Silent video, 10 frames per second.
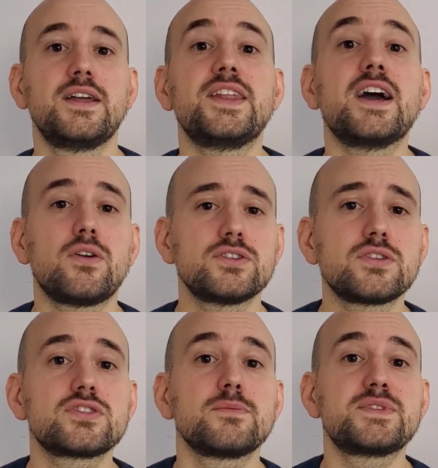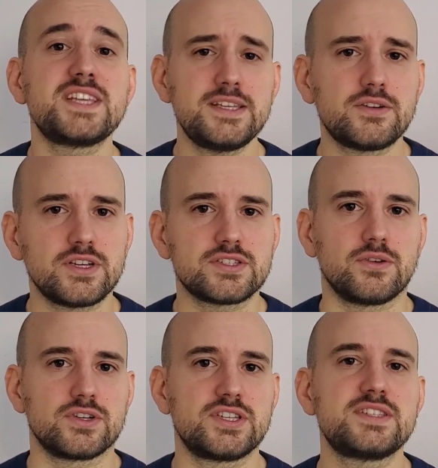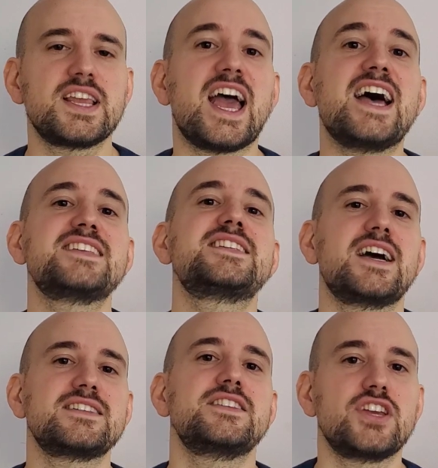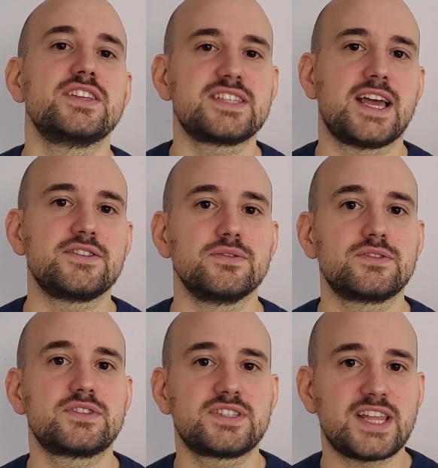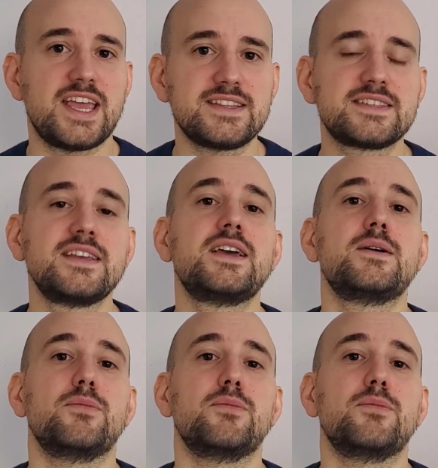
There are also subsidiary sources, as the ICJ statute states,